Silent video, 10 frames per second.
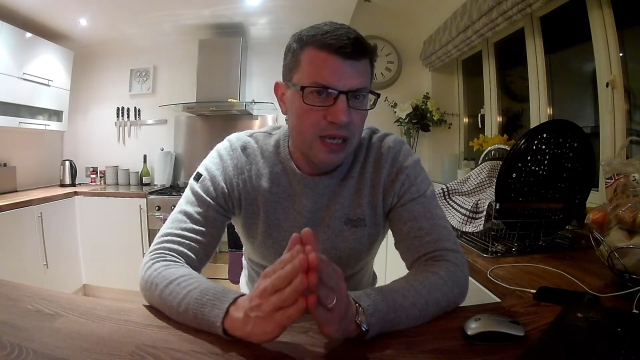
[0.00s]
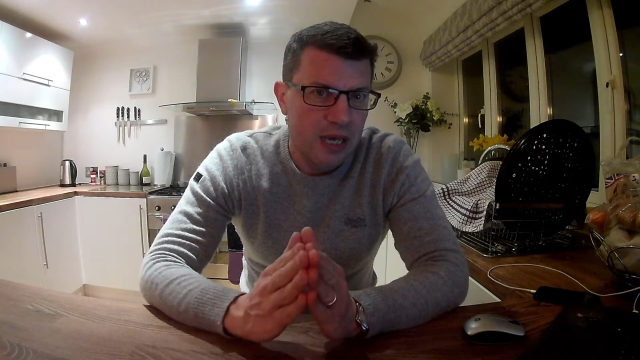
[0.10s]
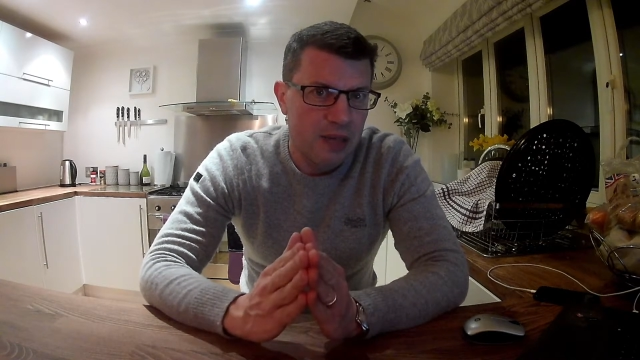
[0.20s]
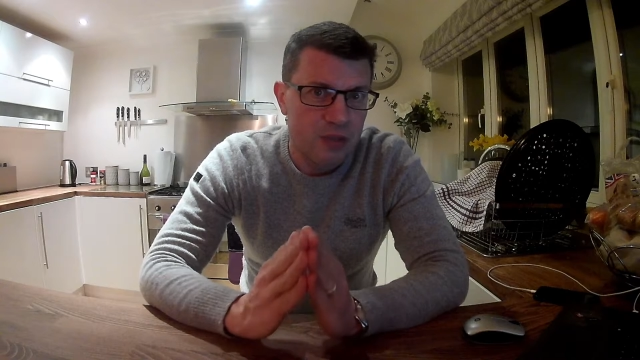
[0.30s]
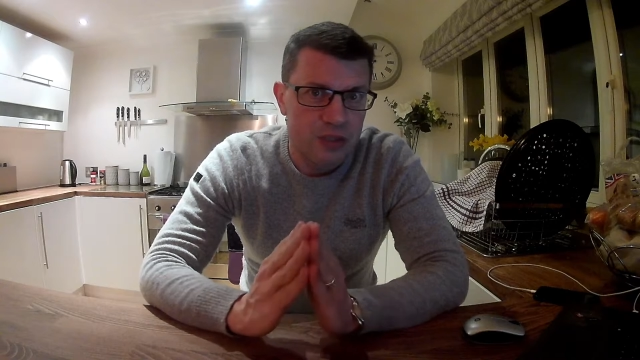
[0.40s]

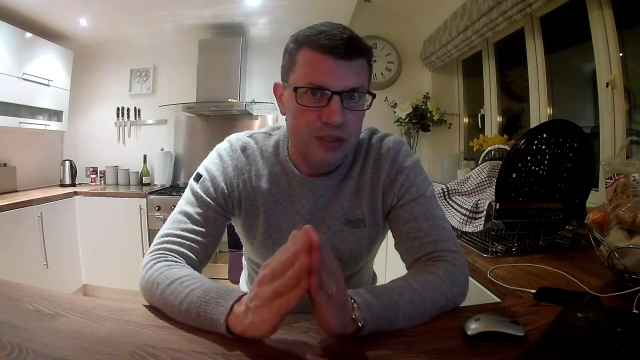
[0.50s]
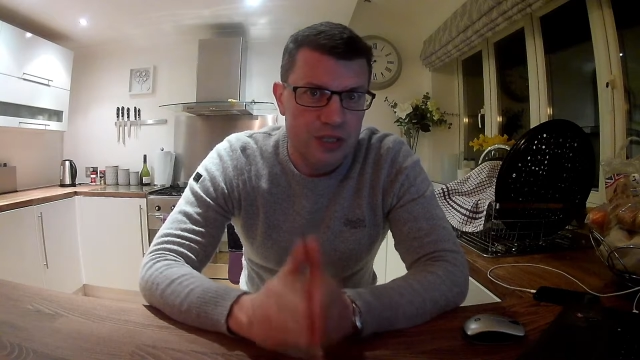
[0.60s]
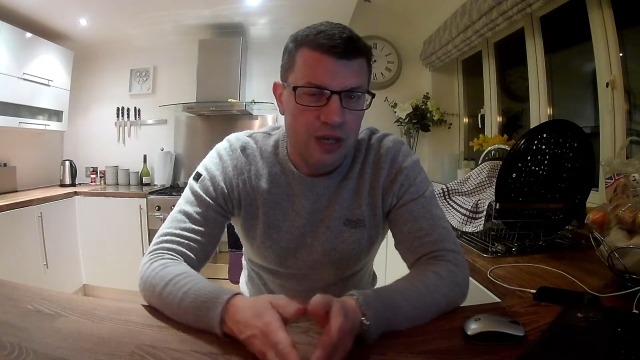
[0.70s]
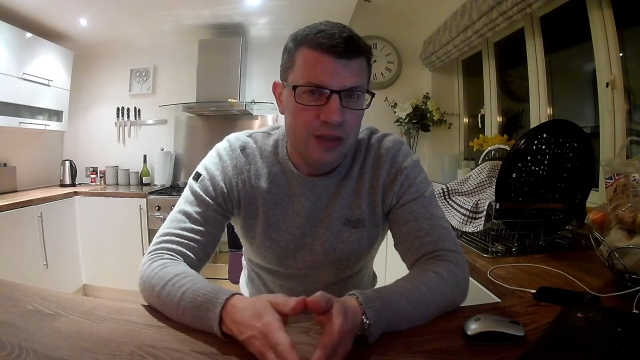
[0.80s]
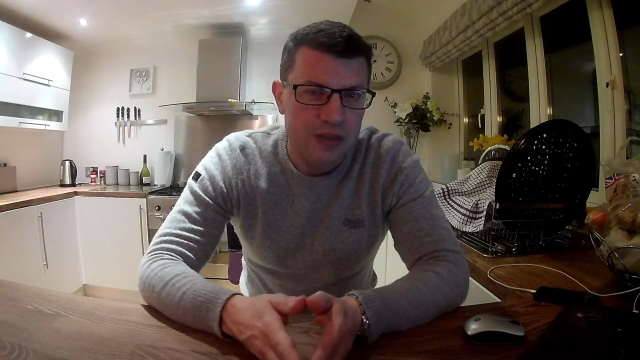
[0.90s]
Because
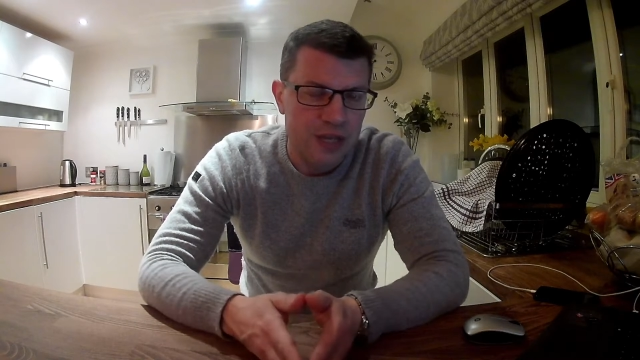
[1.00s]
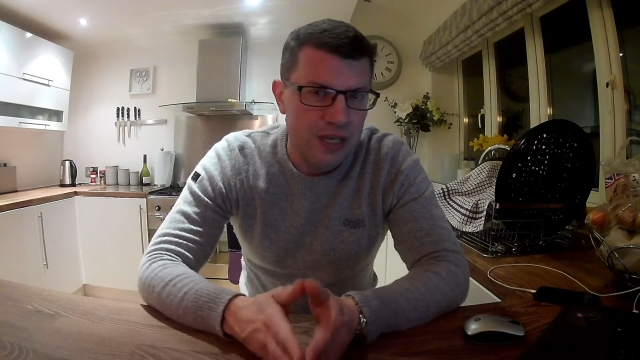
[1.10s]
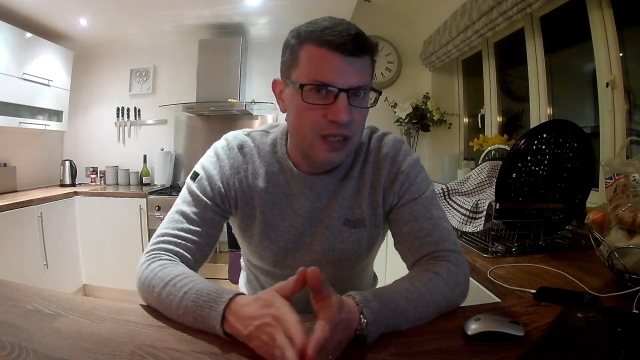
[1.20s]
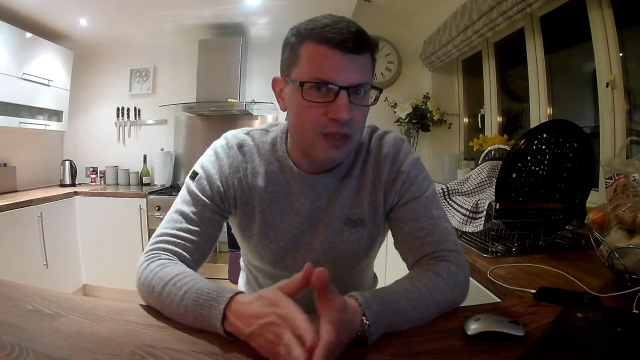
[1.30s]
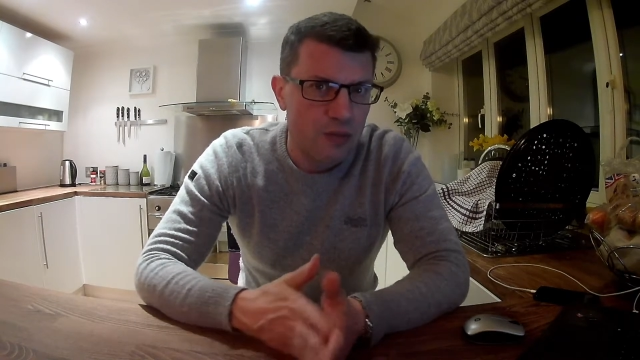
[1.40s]
um, I
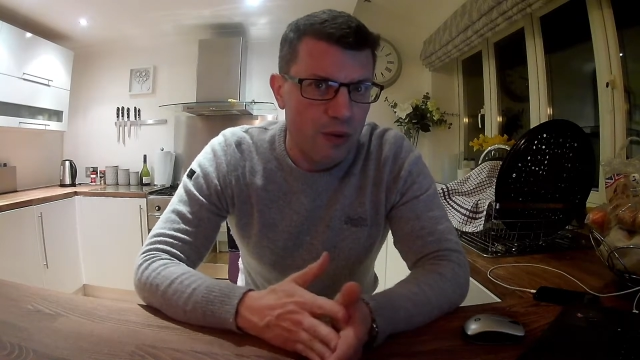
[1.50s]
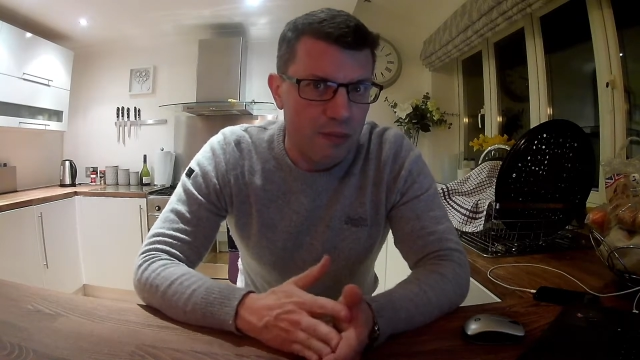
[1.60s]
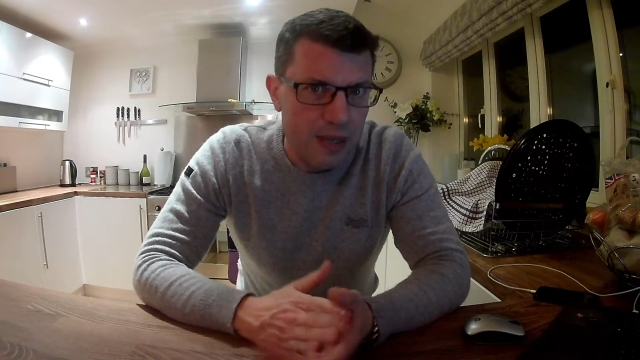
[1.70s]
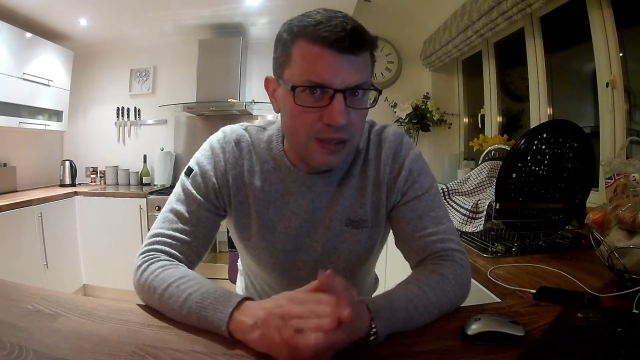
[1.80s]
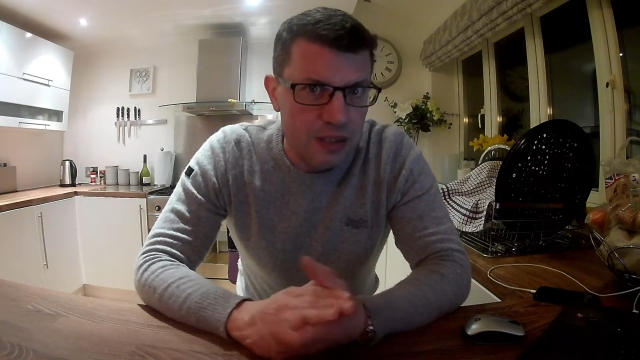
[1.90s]
think we're
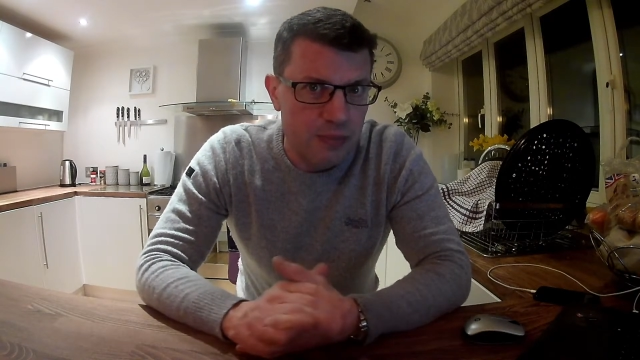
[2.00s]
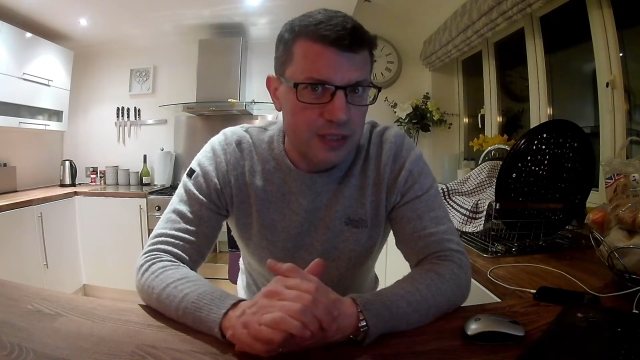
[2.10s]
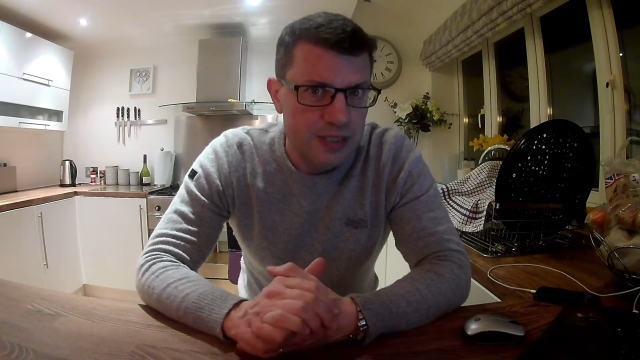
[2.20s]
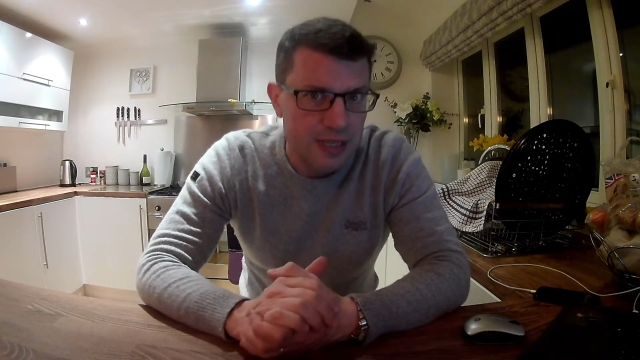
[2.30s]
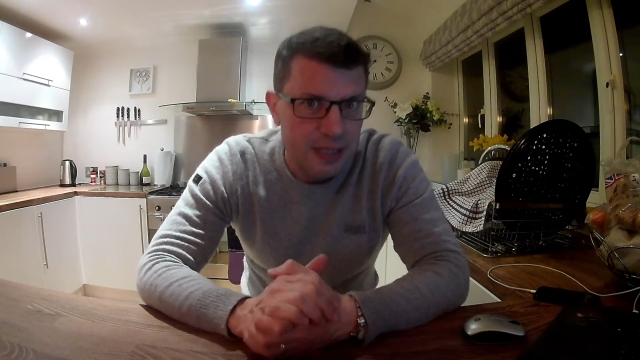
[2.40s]
meant to be
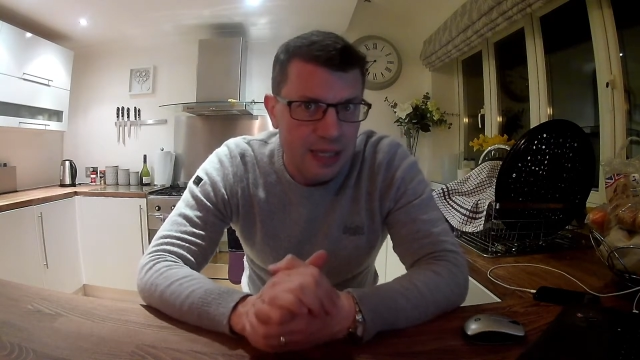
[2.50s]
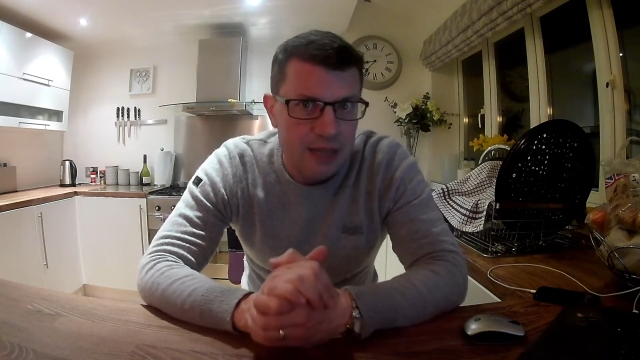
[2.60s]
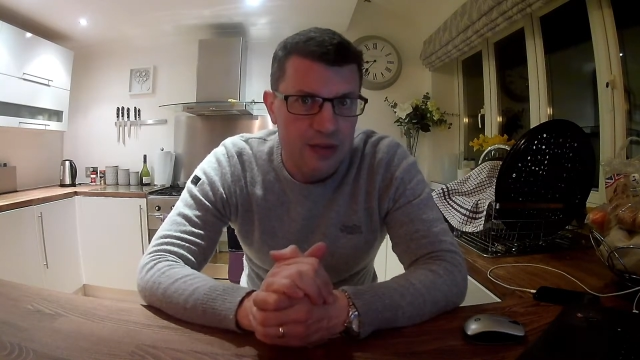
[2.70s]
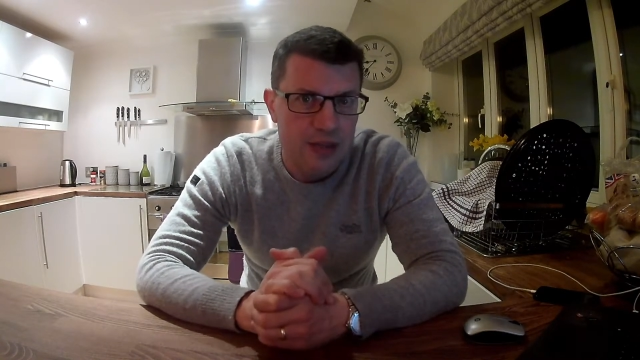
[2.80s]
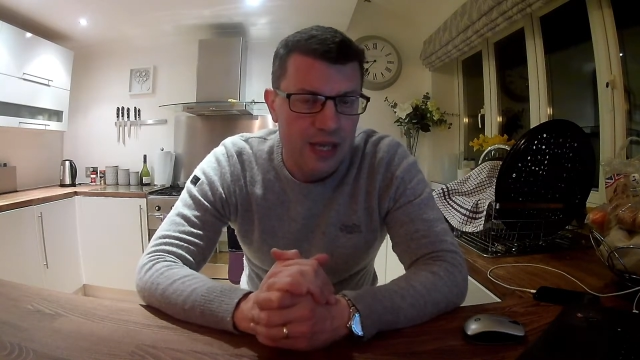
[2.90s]

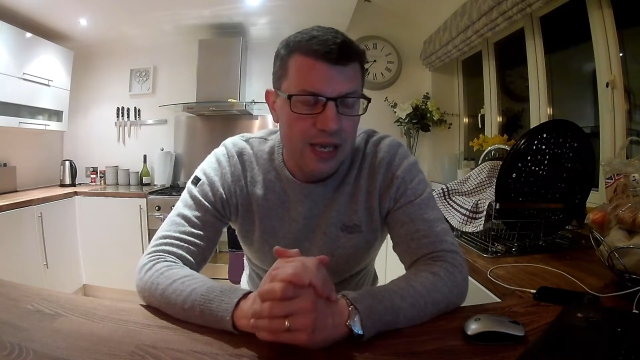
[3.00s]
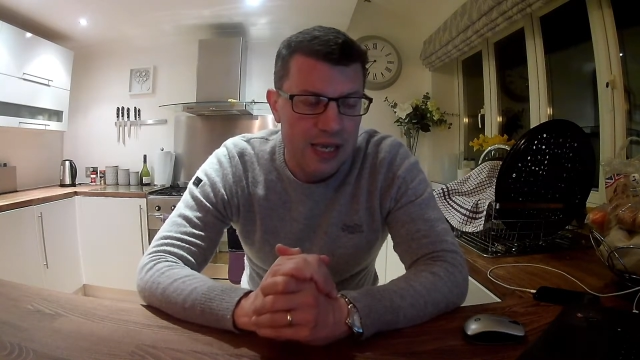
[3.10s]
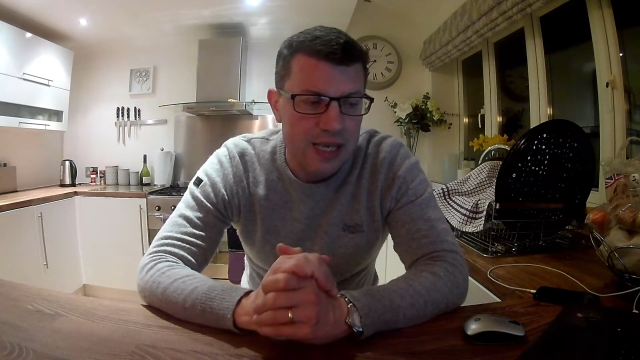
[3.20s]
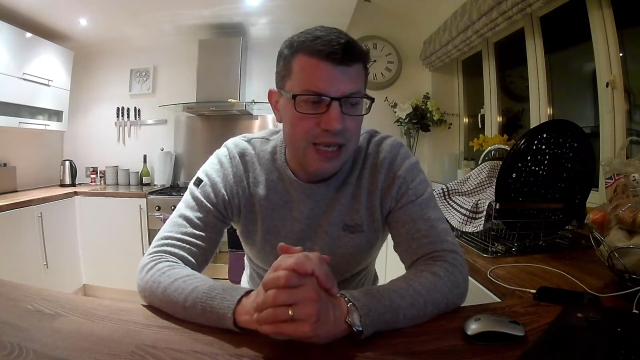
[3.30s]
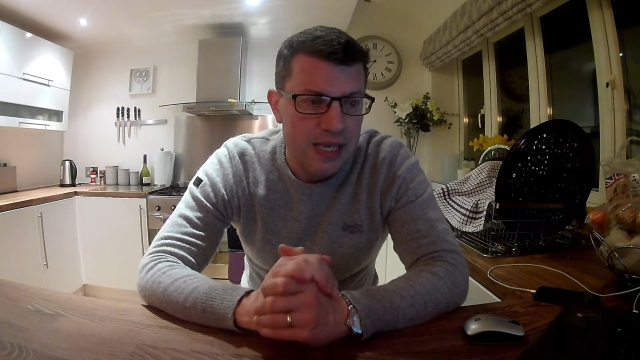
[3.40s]
sending
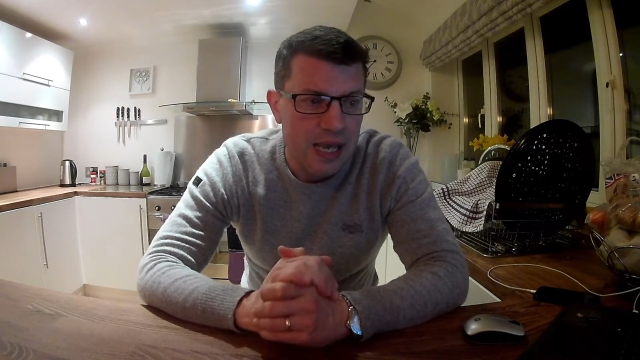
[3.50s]
the